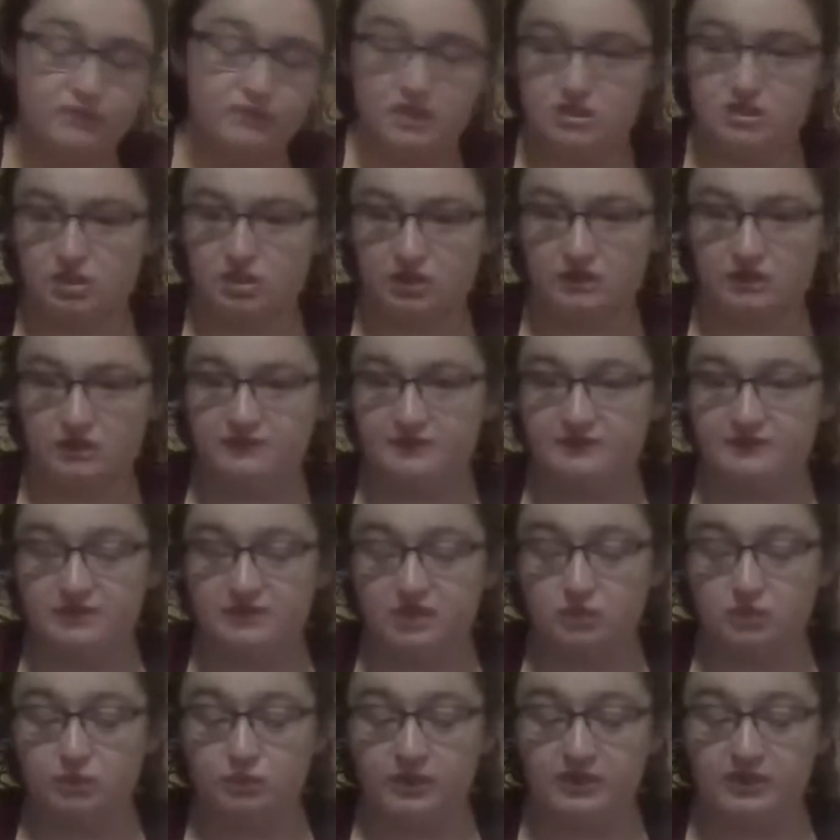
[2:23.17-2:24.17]
He's only
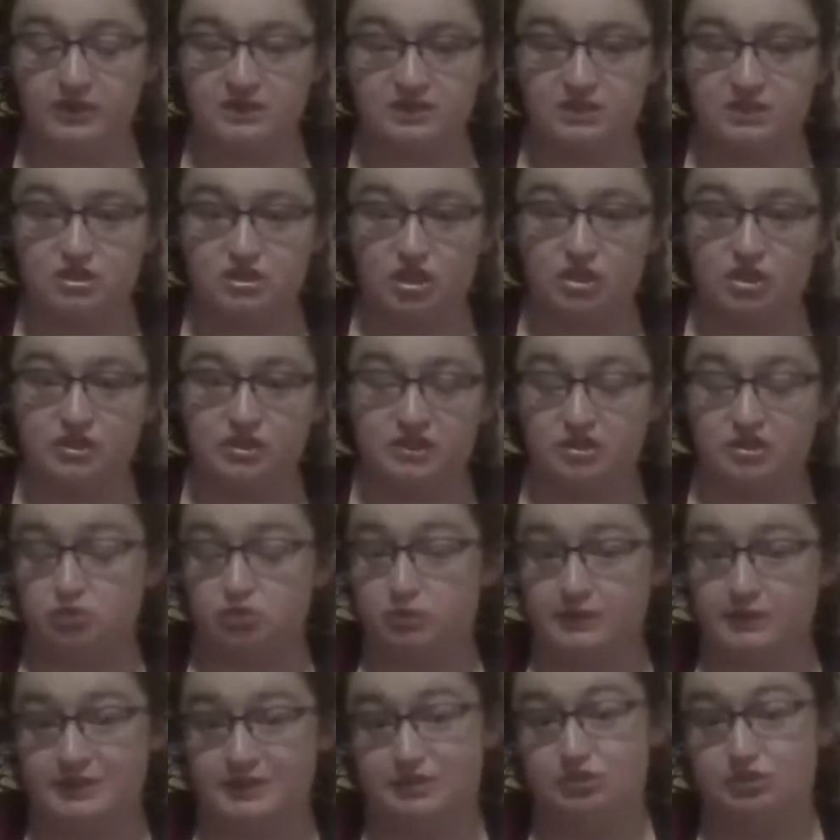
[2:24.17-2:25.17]
15 weeks and is already
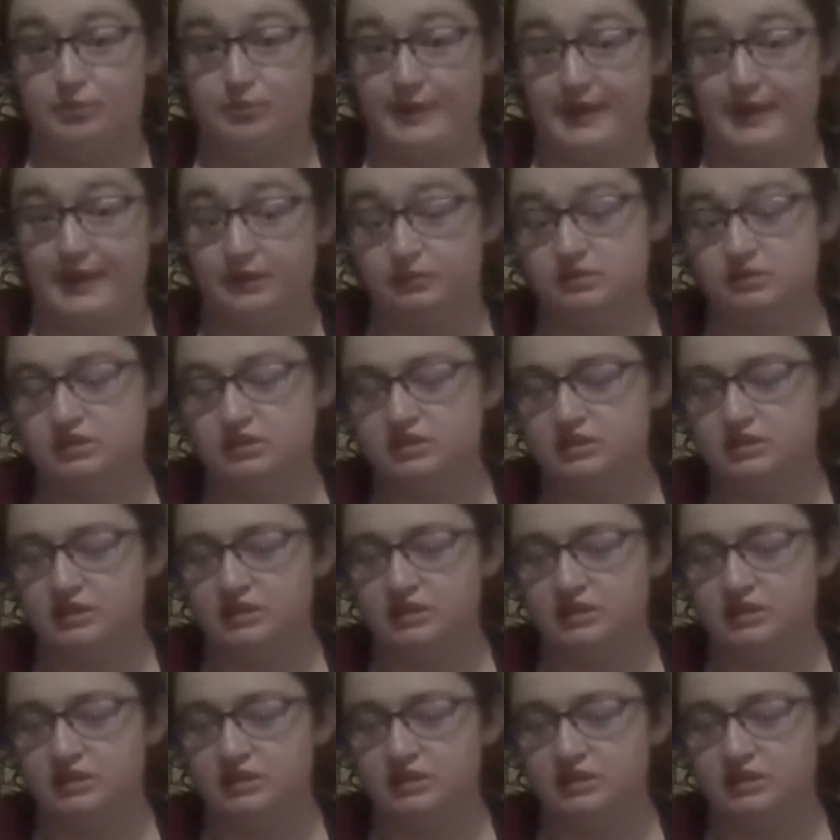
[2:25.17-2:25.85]
22 pounds.